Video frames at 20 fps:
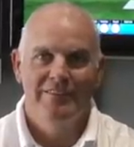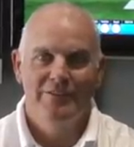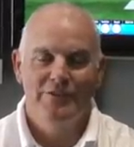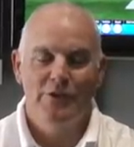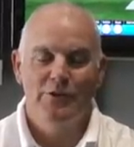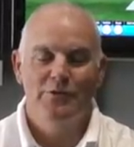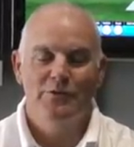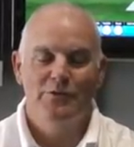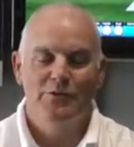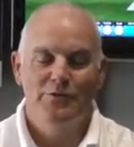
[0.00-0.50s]

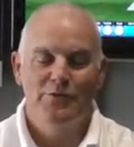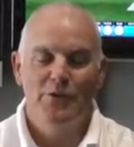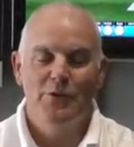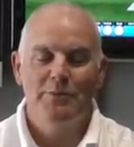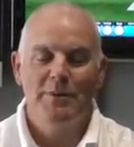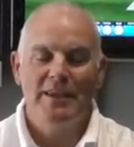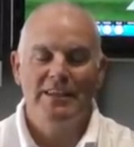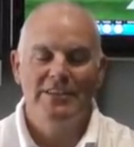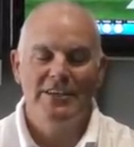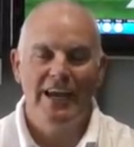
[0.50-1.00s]
So a few
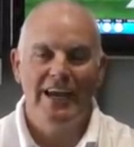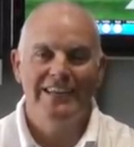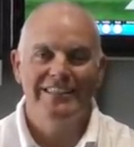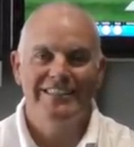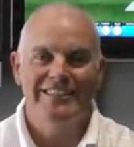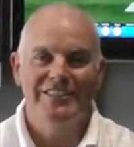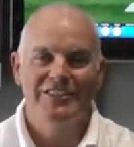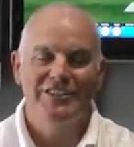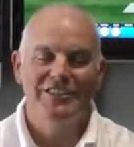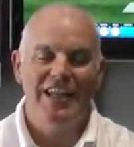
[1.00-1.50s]
big
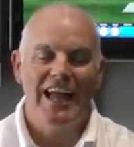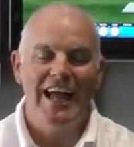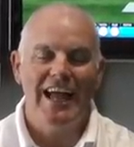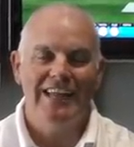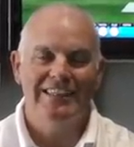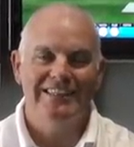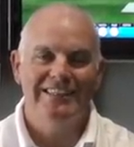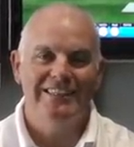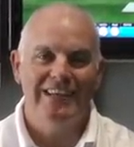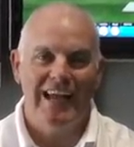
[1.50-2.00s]
changes
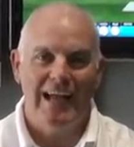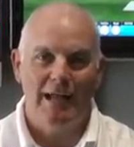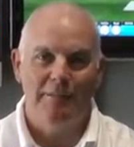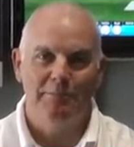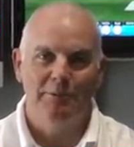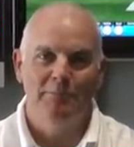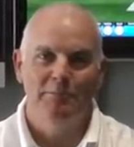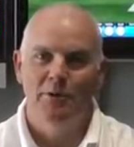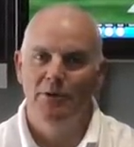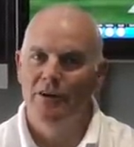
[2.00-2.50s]
starting to
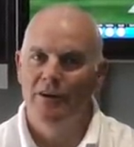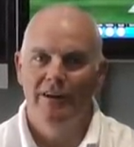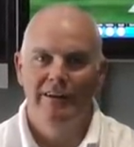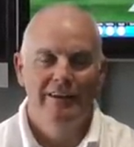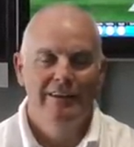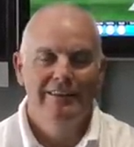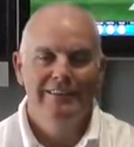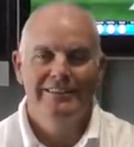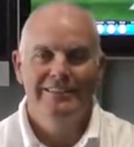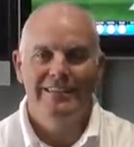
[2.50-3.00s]
happen, but
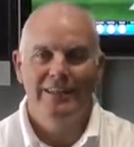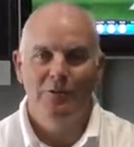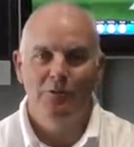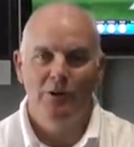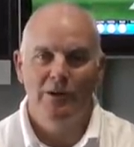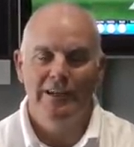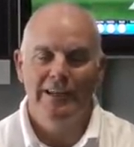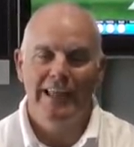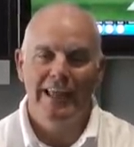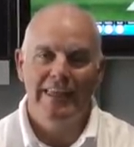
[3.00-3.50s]
still
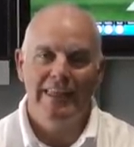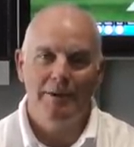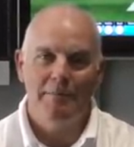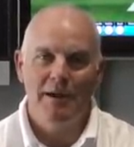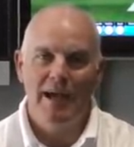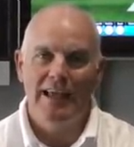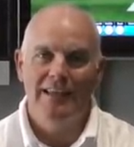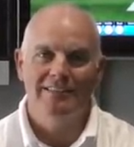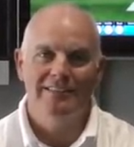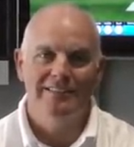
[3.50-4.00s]
wanting to get them
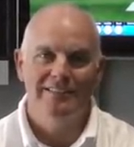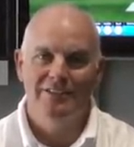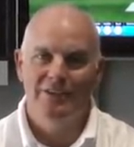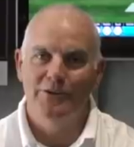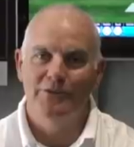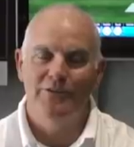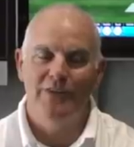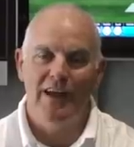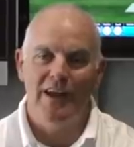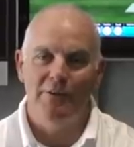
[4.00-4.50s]
hands
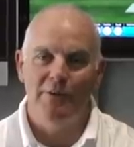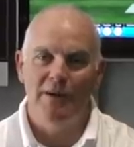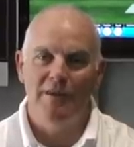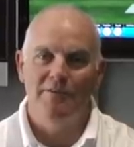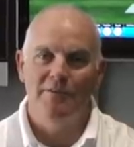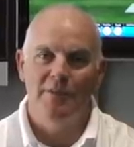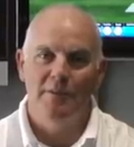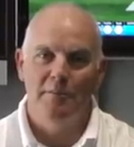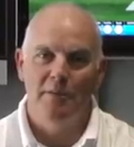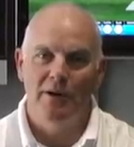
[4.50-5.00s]
too far away
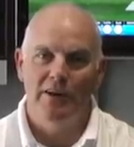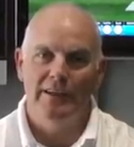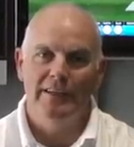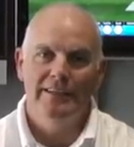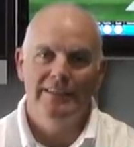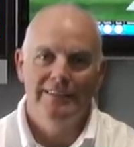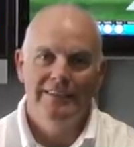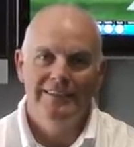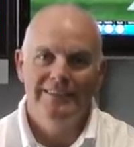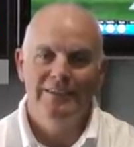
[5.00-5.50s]
from the body.
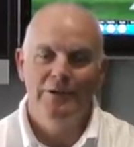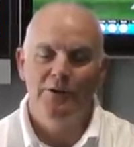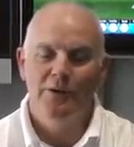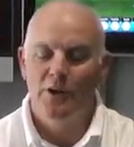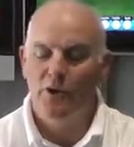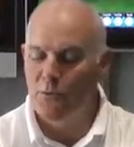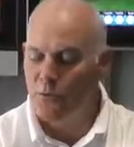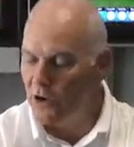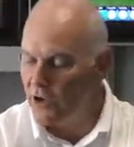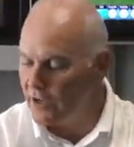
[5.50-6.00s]
So we're
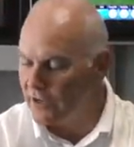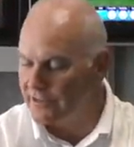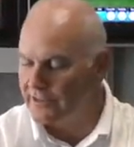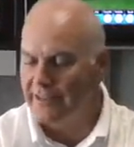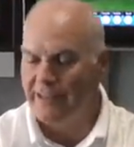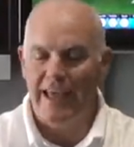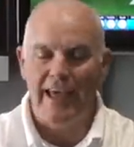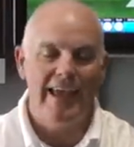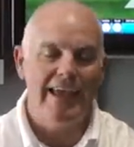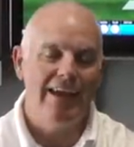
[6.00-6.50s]
going to work
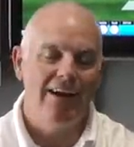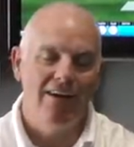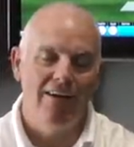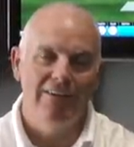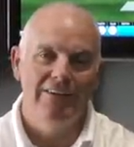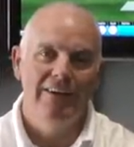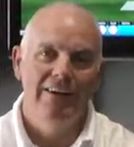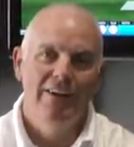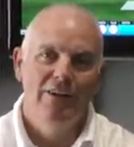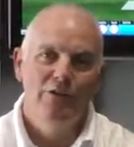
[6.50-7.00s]
today
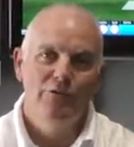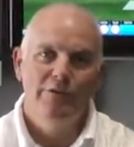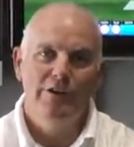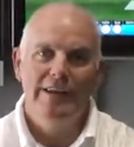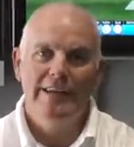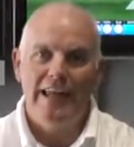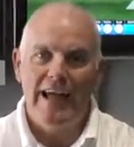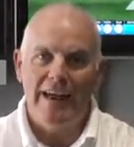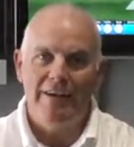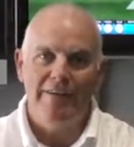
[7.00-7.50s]
on
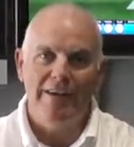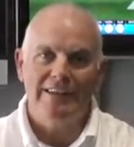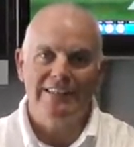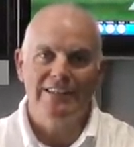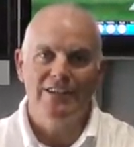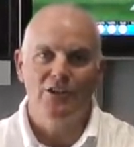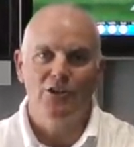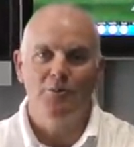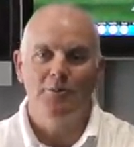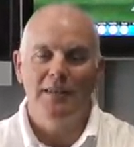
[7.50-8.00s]

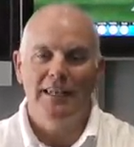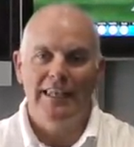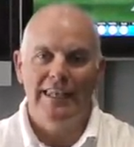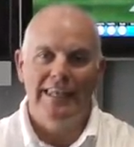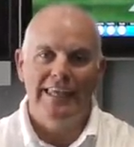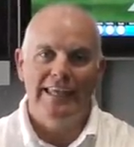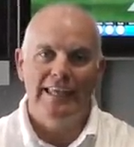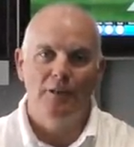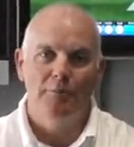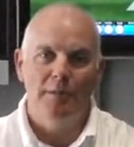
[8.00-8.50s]
redirecting the club a
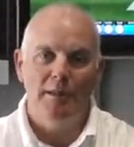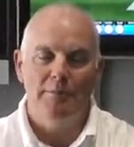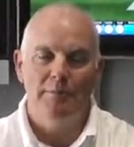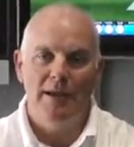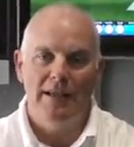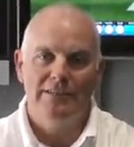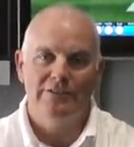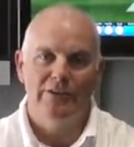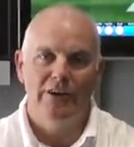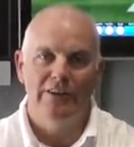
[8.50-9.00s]
little bit
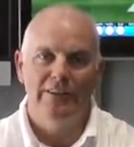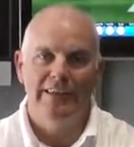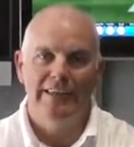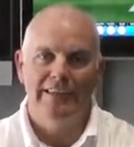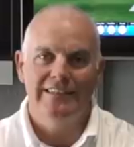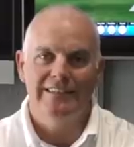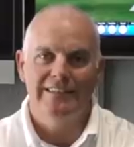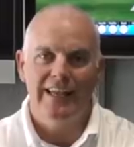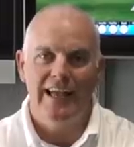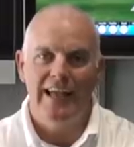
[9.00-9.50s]
better on the
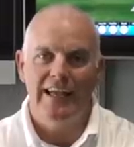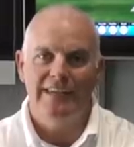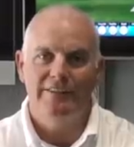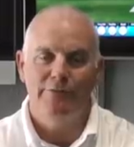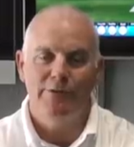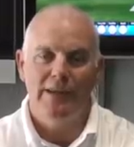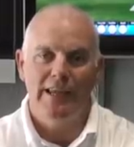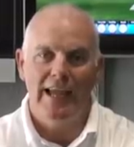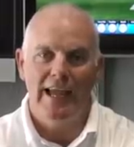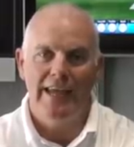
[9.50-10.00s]
inside
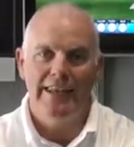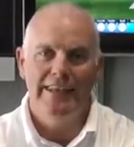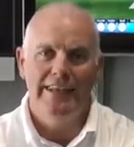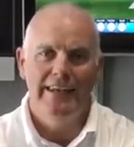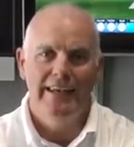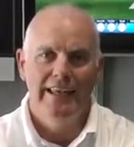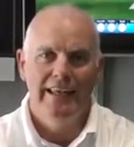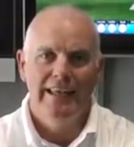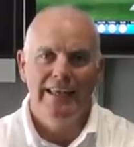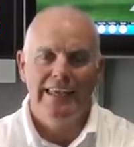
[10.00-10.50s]
if we can,
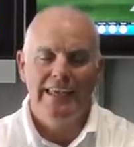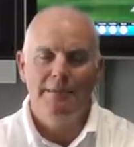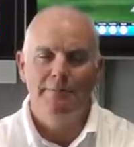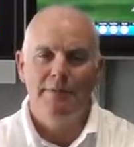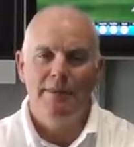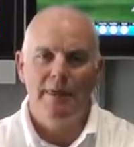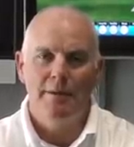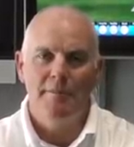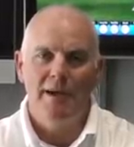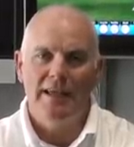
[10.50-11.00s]

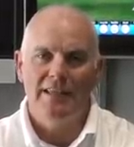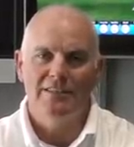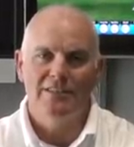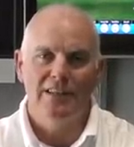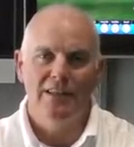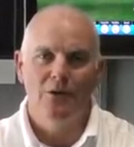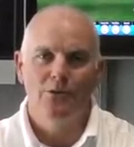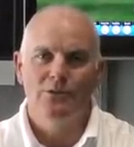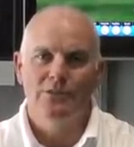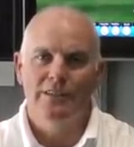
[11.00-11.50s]
keeping them hands
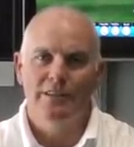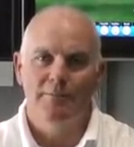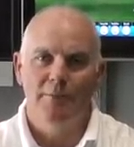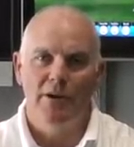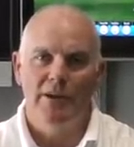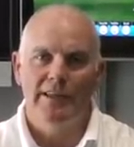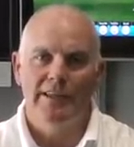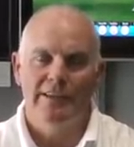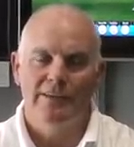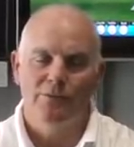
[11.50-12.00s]
close to the
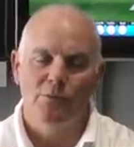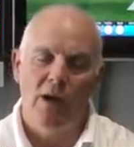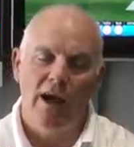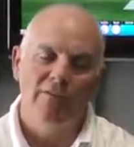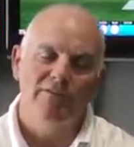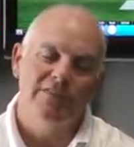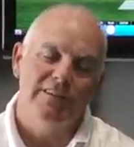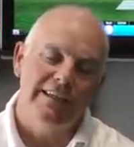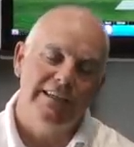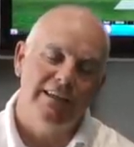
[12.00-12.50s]
body. Because what
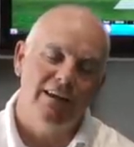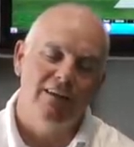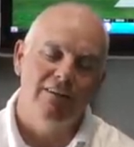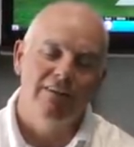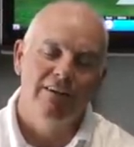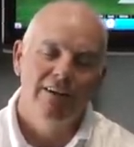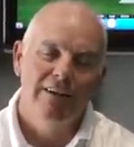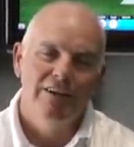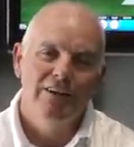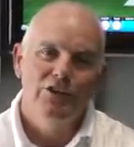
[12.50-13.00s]
I've seen
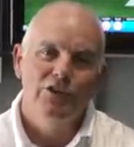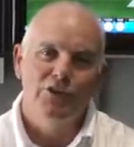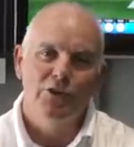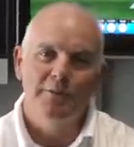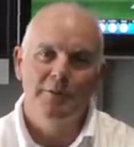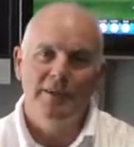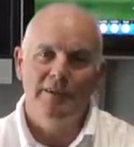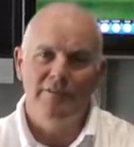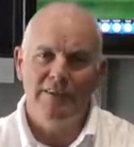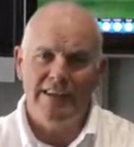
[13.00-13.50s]
on
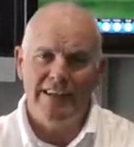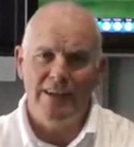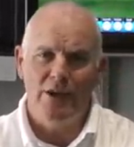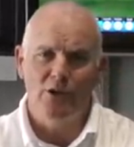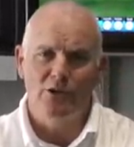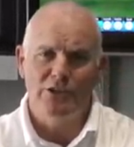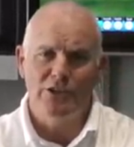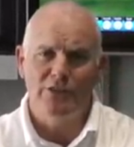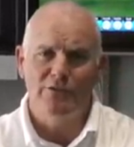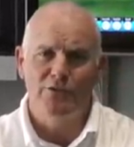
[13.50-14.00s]
some of your
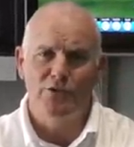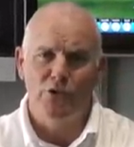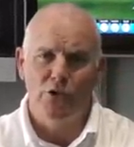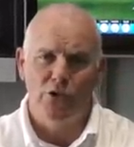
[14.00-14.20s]
videos you've